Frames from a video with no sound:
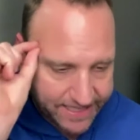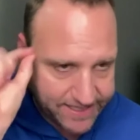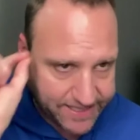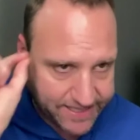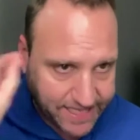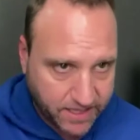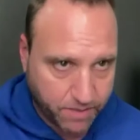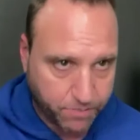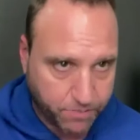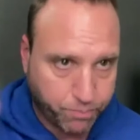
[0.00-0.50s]
I
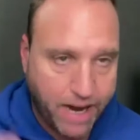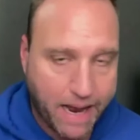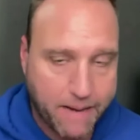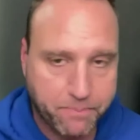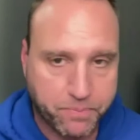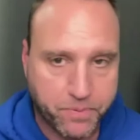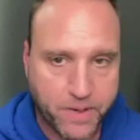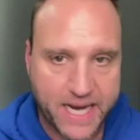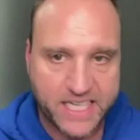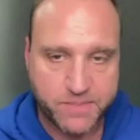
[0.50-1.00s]
set the
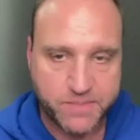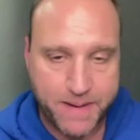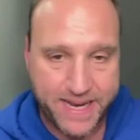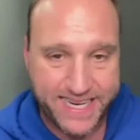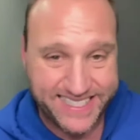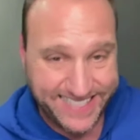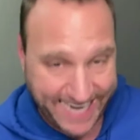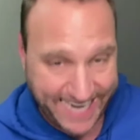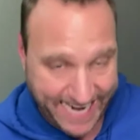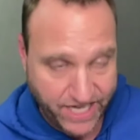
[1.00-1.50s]
proper
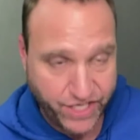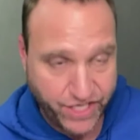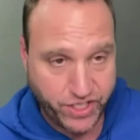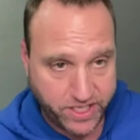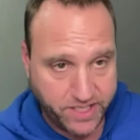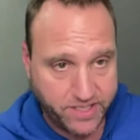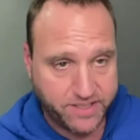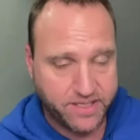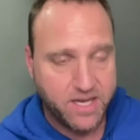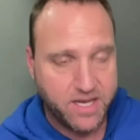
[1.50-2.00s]

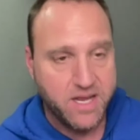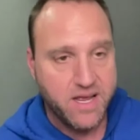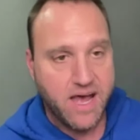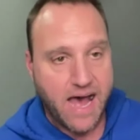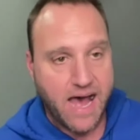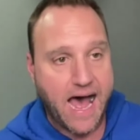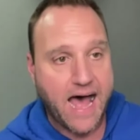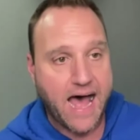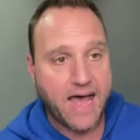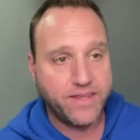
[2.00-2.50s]
expectations
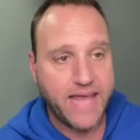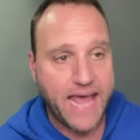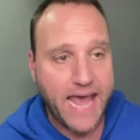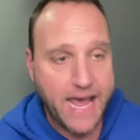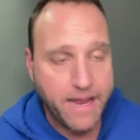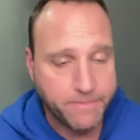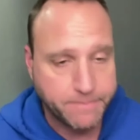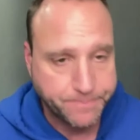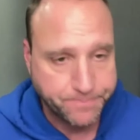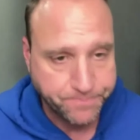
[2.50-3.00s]
on
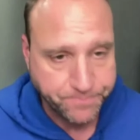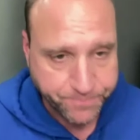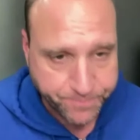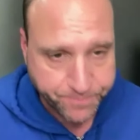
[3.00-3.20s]
that.